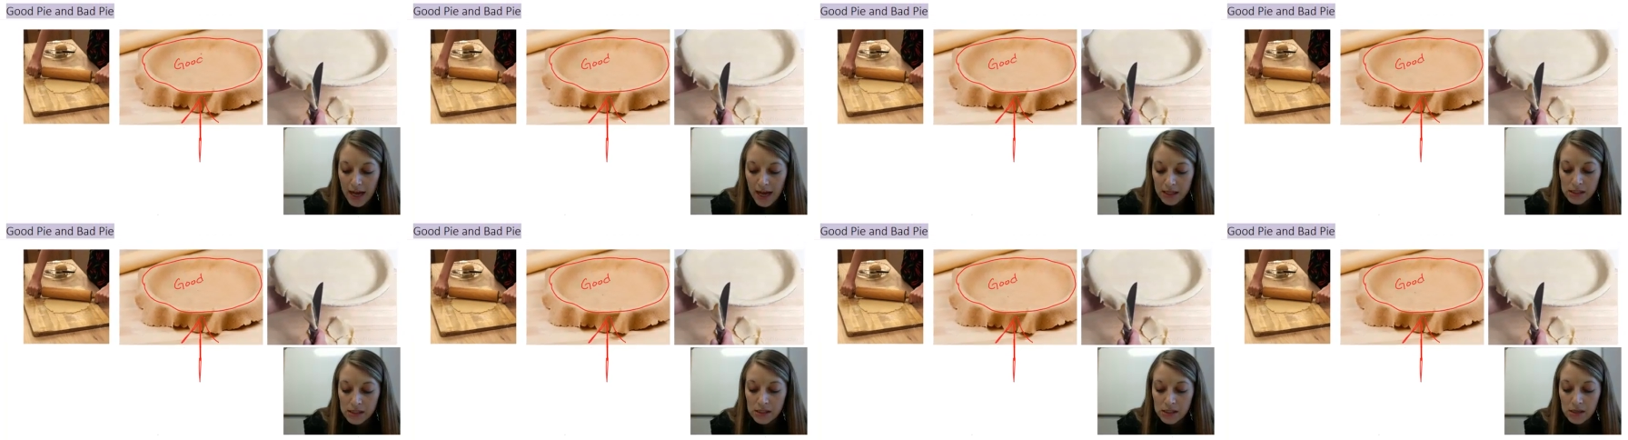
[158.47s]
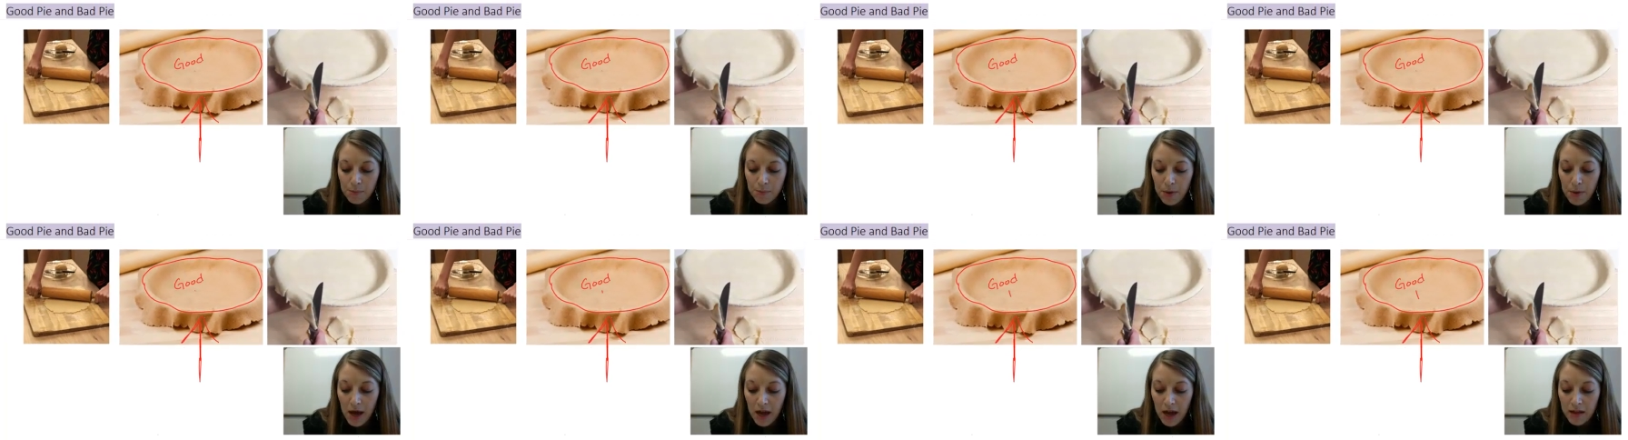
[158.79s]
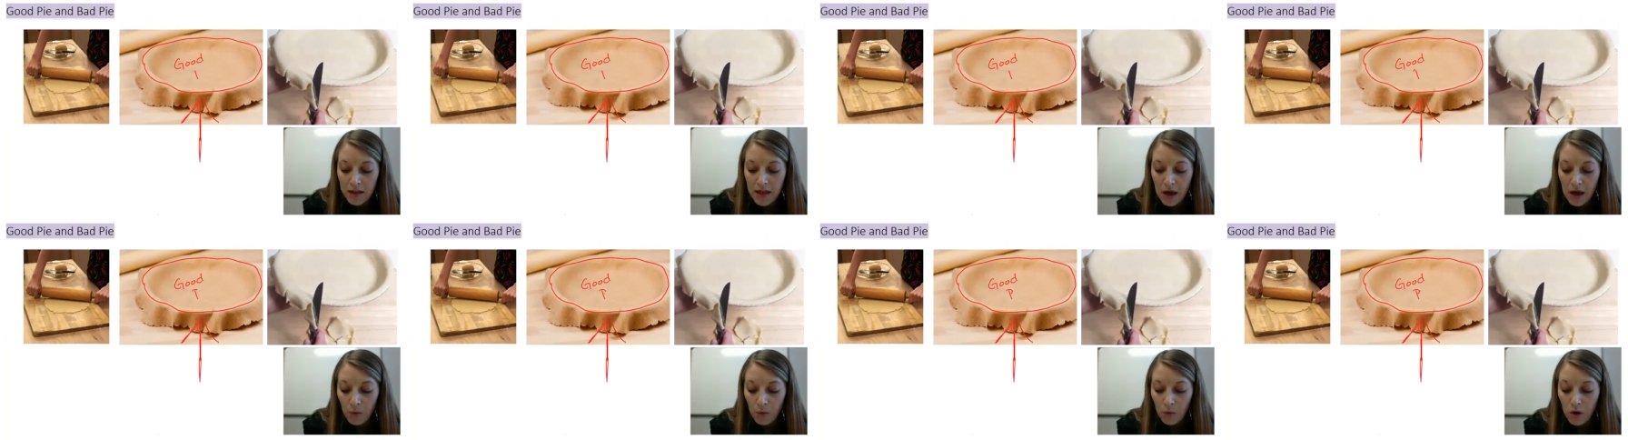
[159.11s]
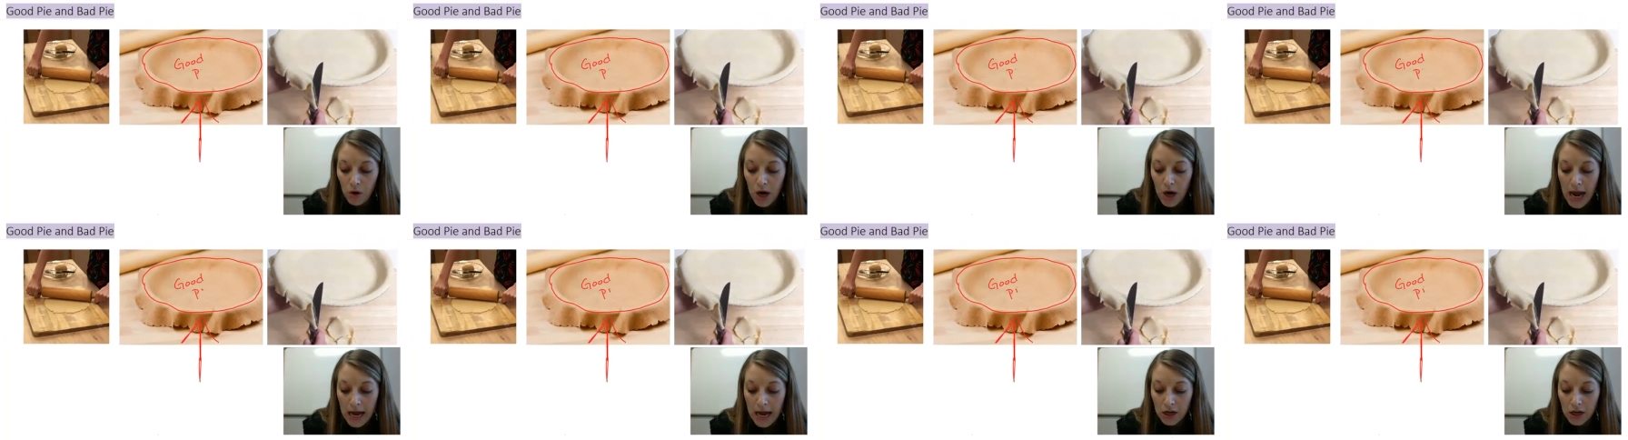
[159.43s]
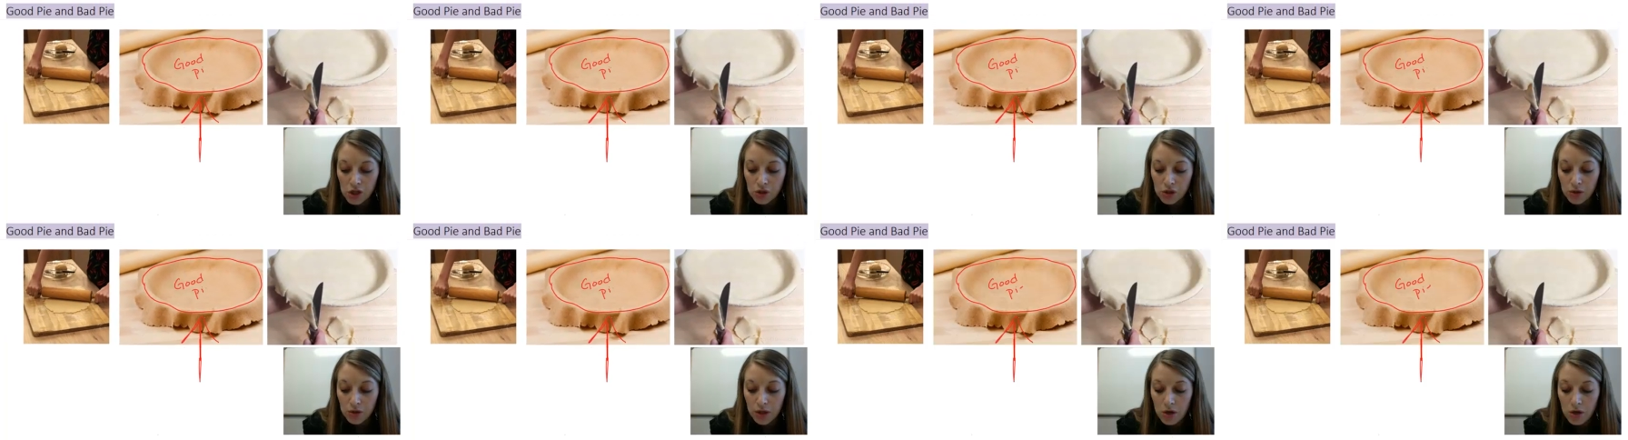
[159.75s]
That's the pie that we're
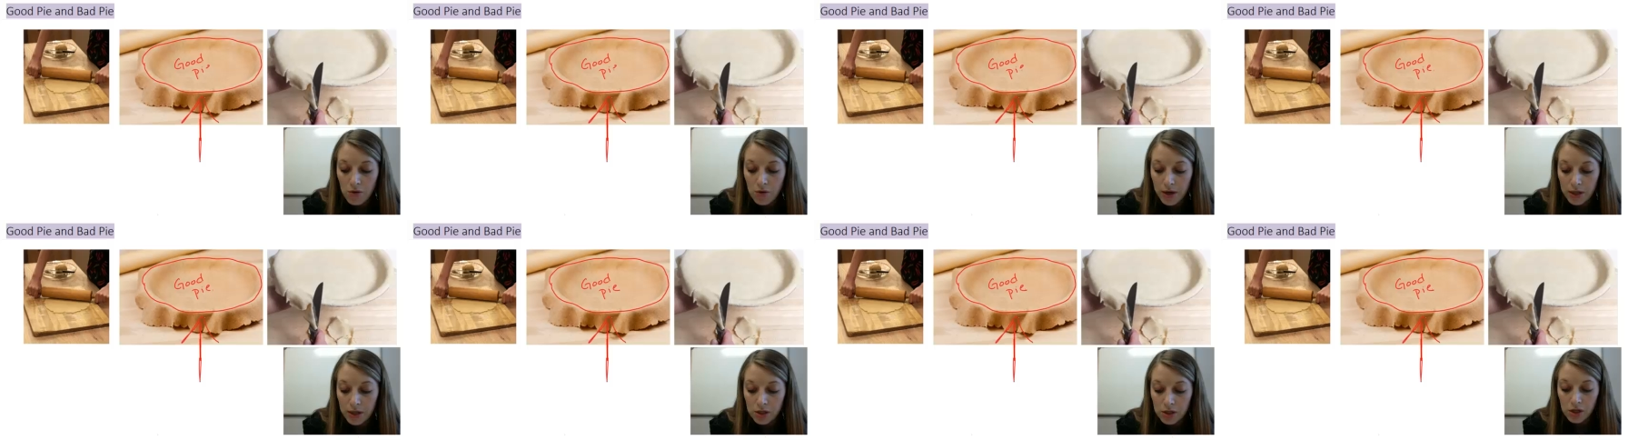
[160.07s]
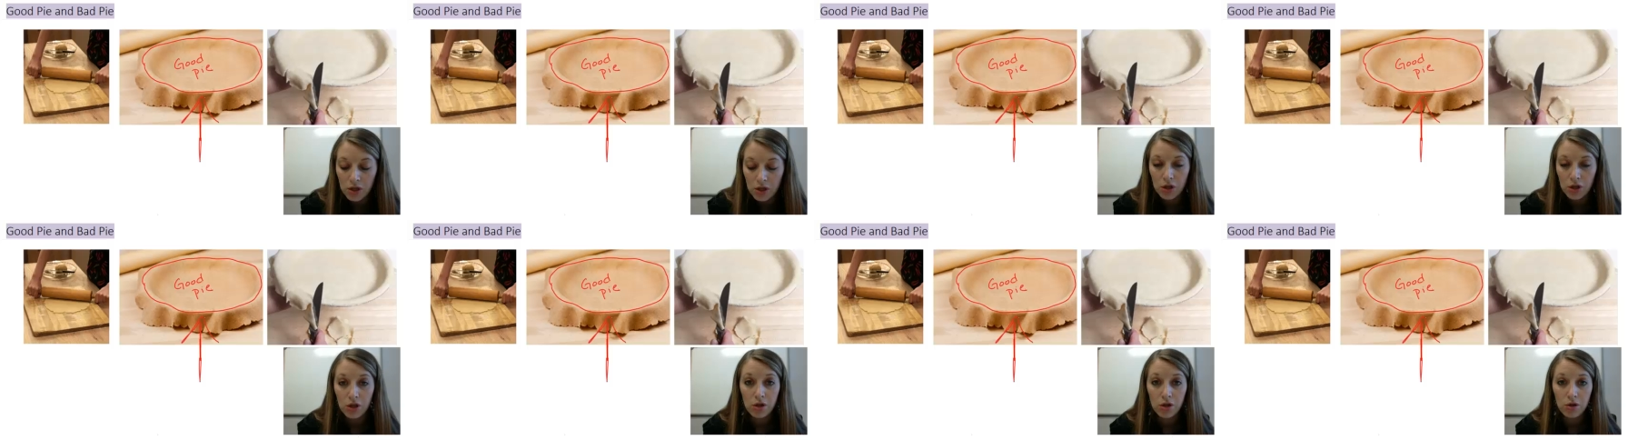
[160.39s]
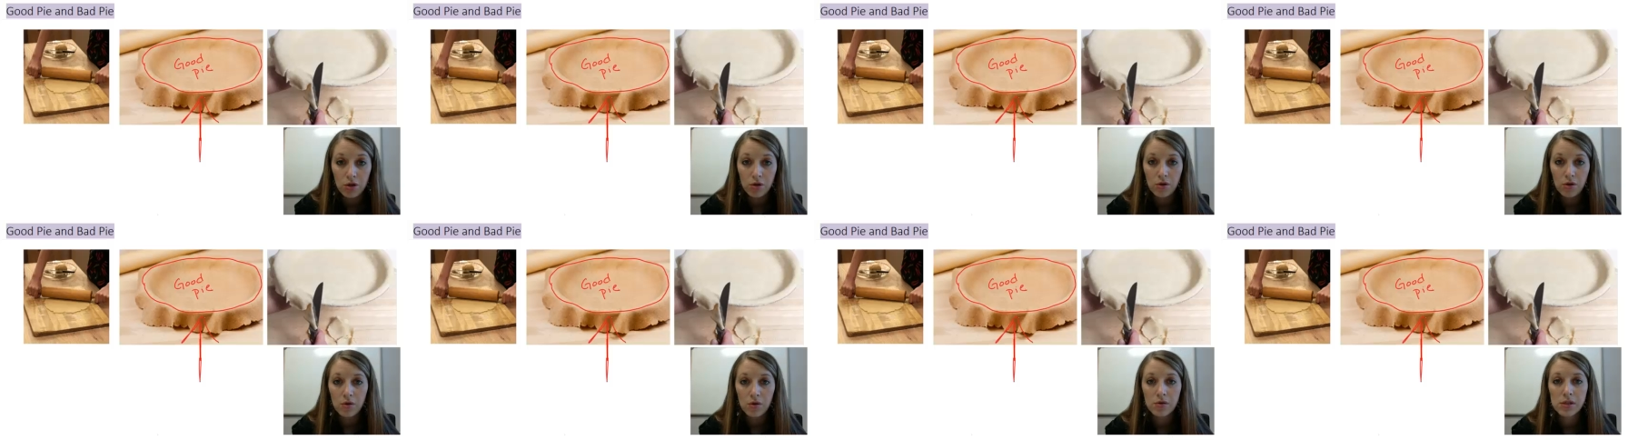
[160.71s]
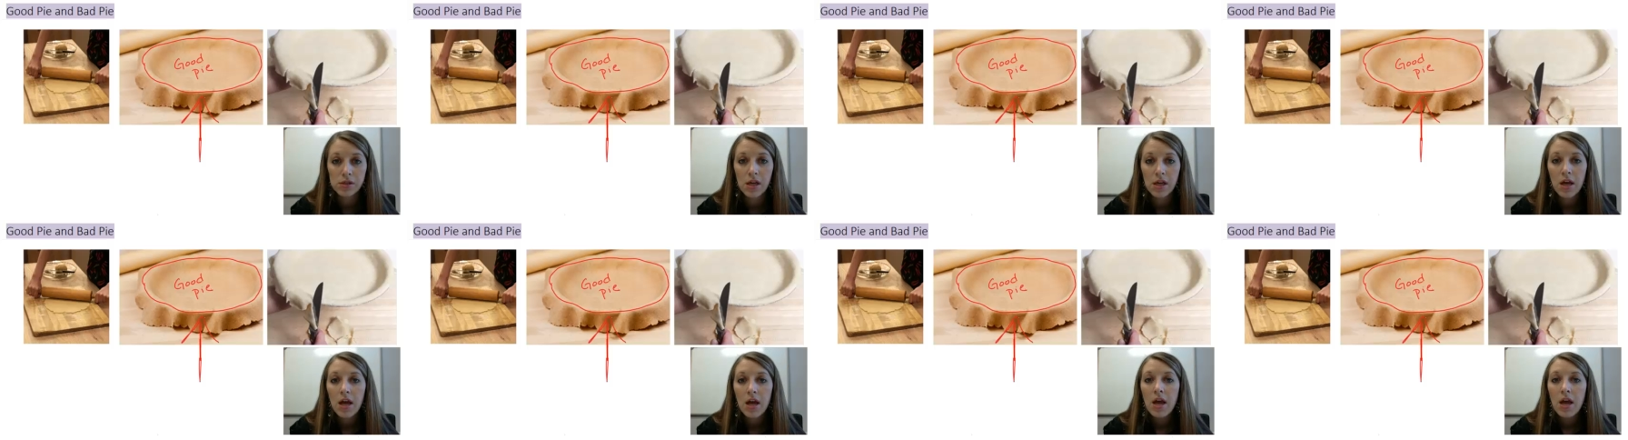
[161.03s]
actually going to use.